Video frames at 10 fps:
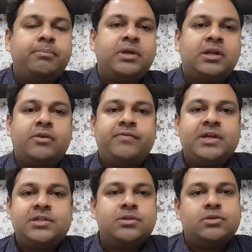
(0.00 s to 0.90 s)
period of
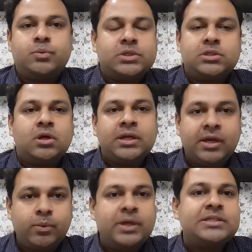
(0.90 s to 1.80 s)
days, so which is not
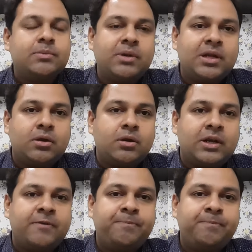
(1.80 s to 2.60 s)
advisable at all.